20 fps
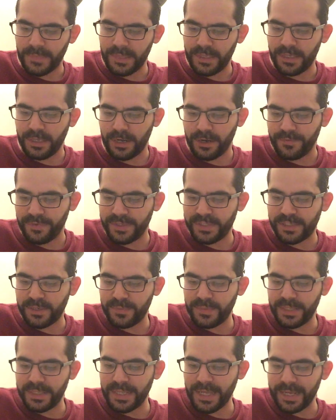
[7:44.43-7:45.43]
If it's
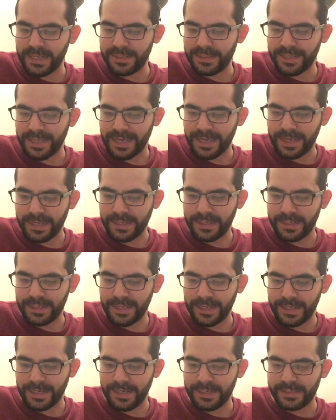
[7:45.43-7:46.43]
something that
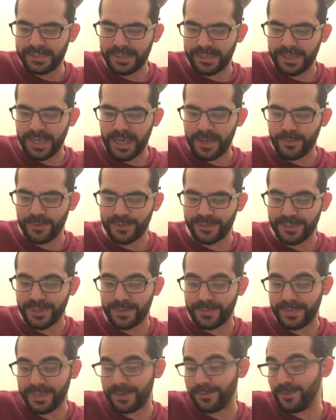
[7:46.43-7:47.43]
it's a game or
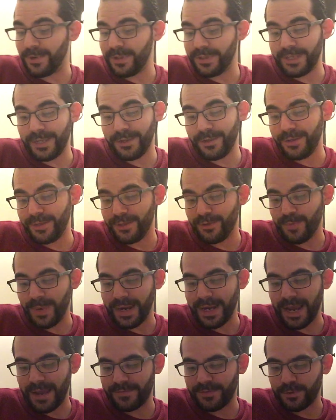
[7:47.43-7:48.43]
something, well, you
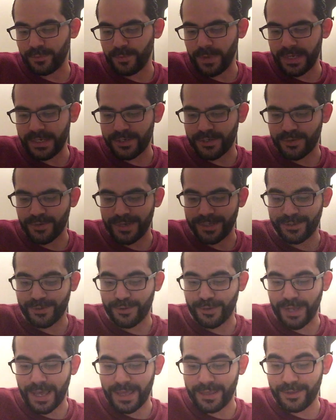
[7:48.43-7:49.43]
might have to register it
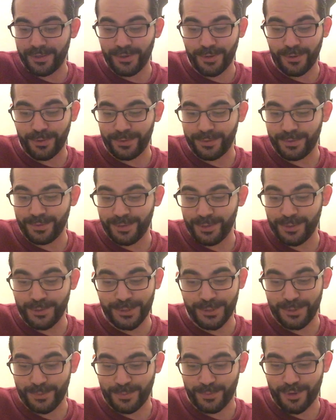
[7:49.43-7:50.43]
so that you don't
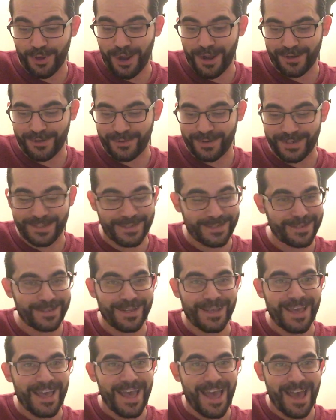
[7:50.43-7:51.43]
lose your progress.
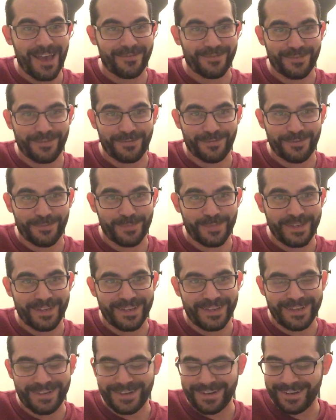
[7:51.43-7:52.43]
Heaven forbid.